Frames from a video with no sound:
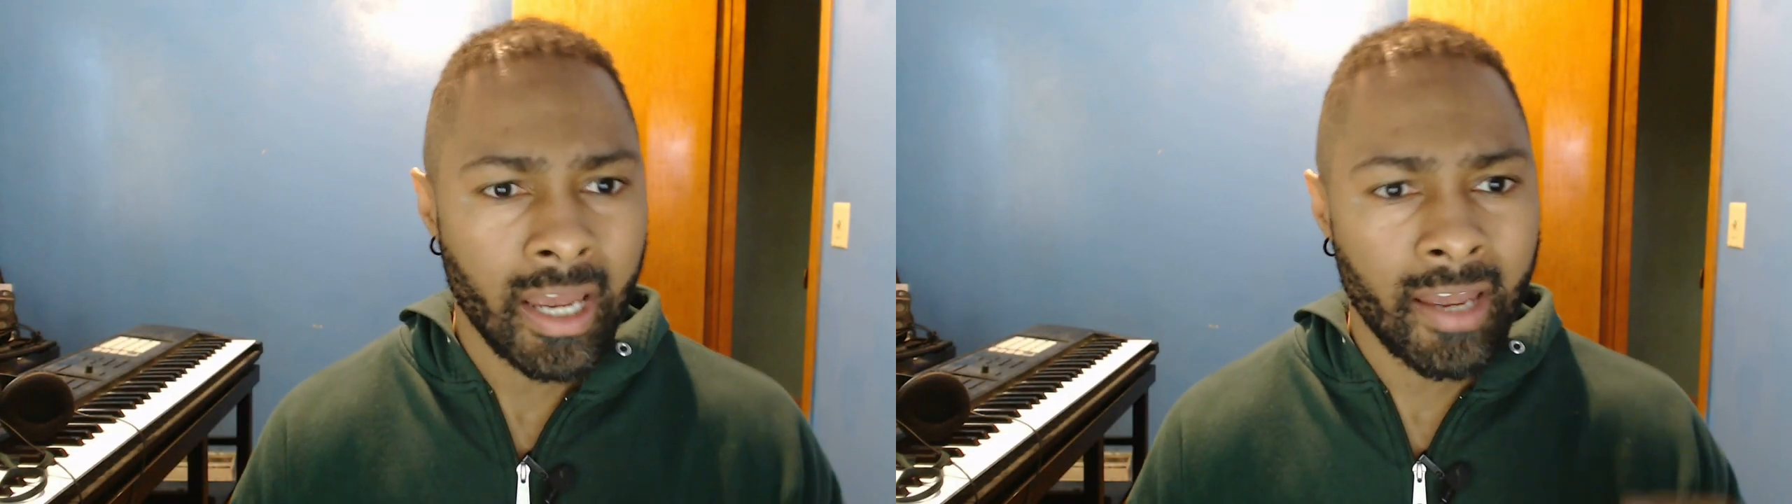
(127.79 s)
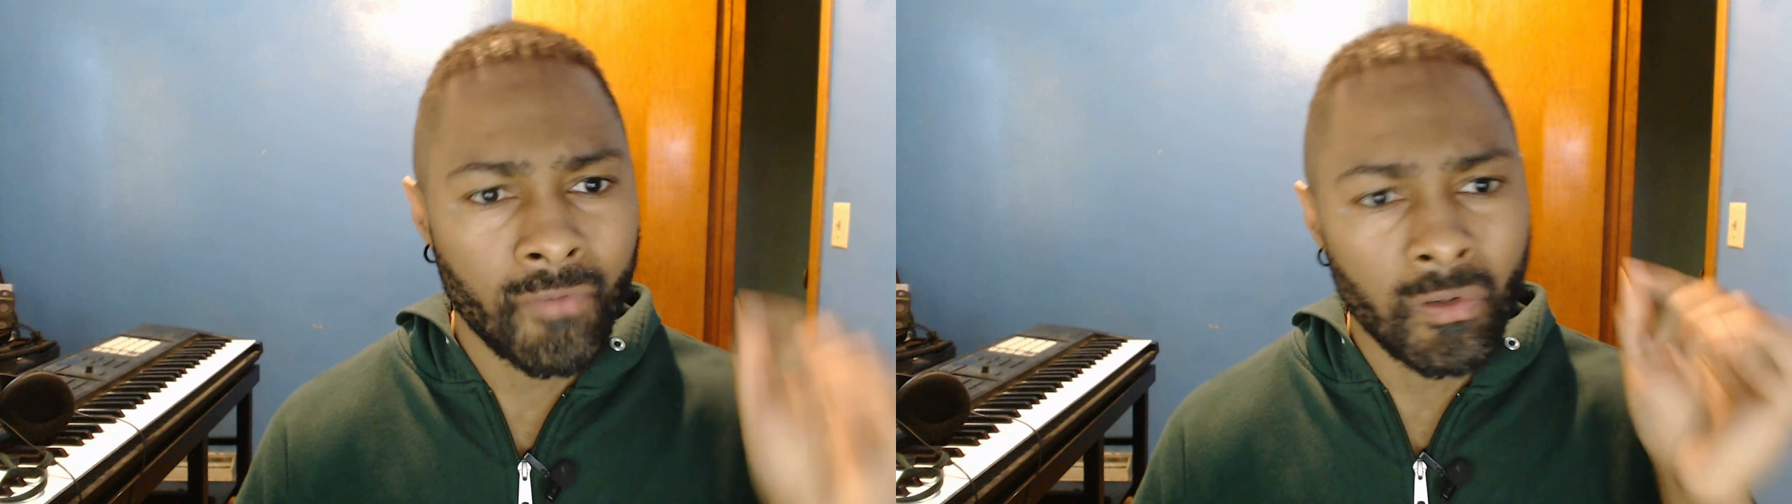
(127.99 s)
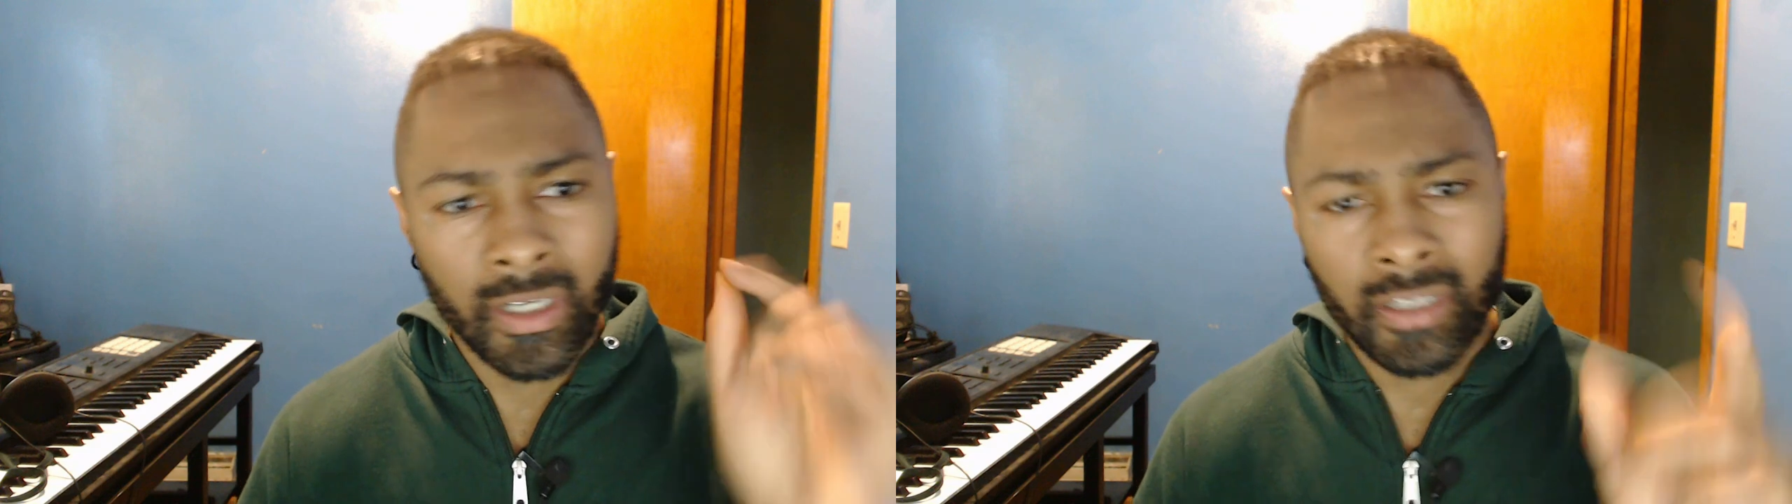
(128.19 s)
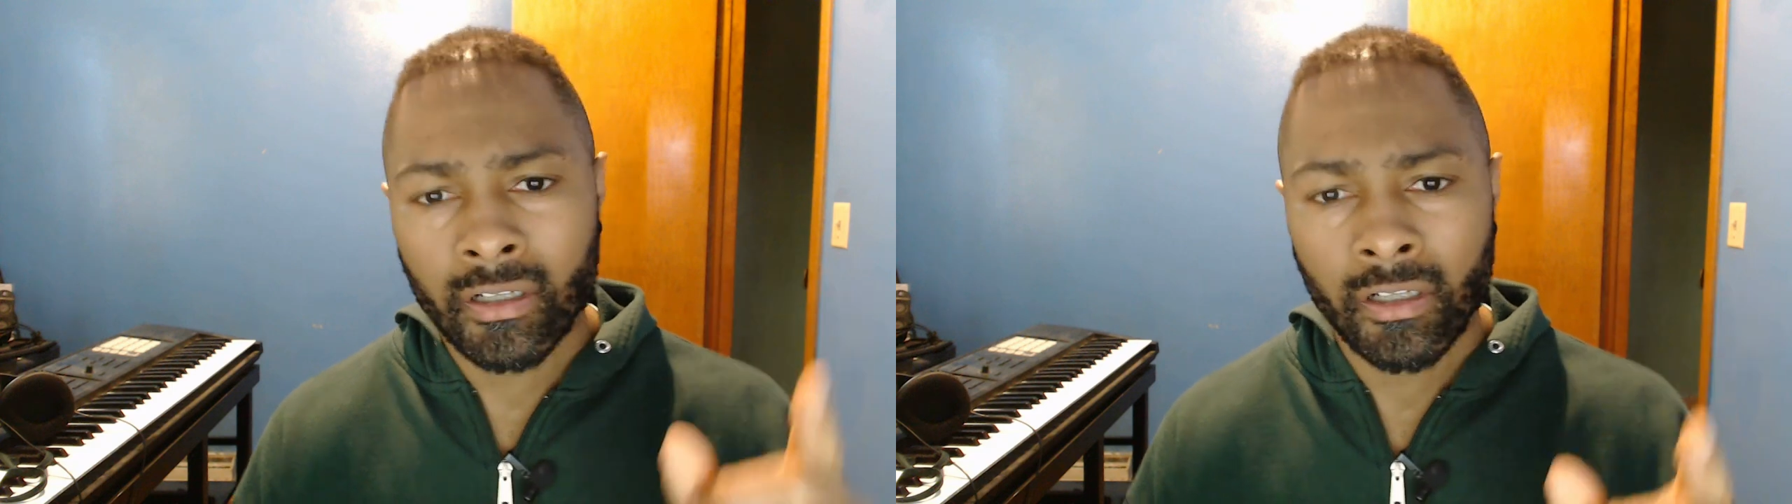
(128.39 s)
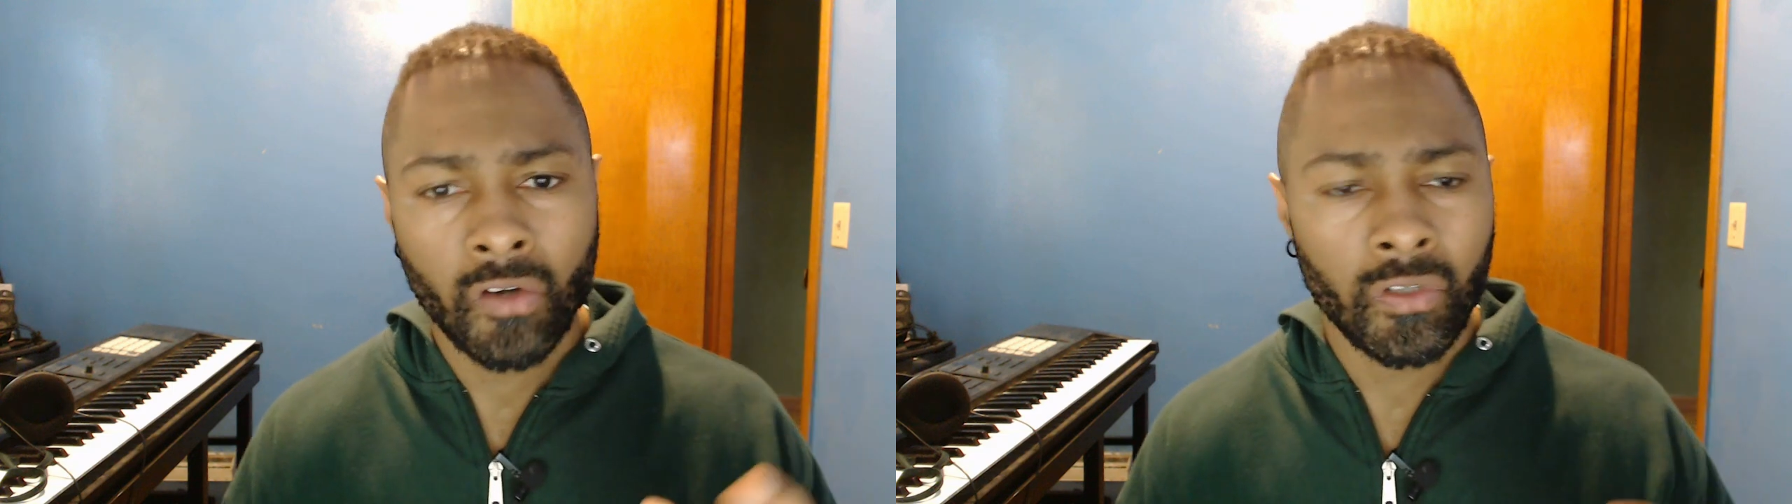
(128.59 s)
If you
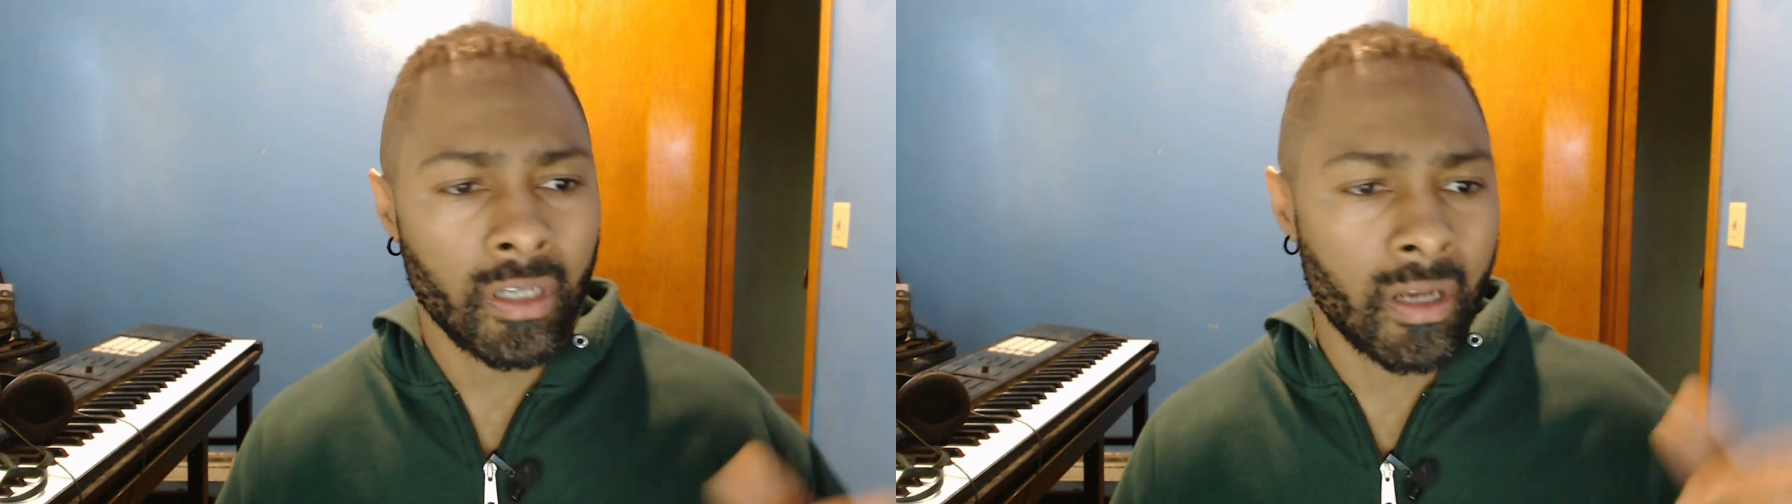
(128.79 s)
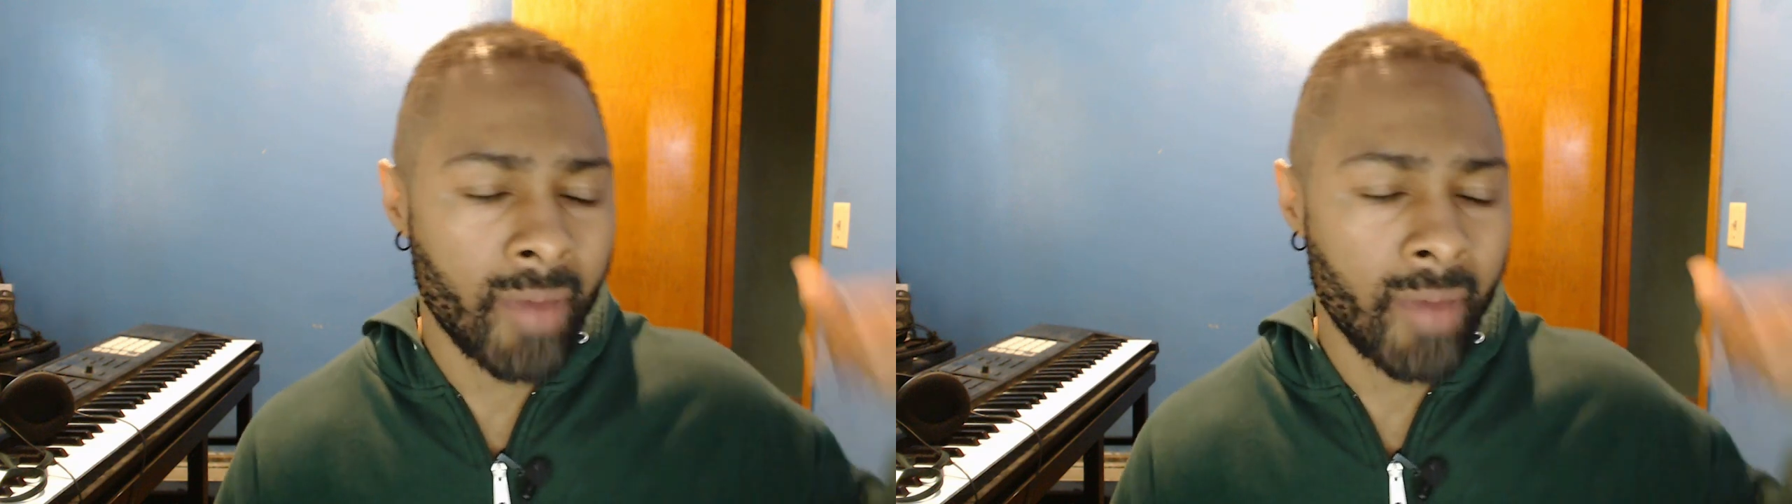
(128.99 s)
listen closely, the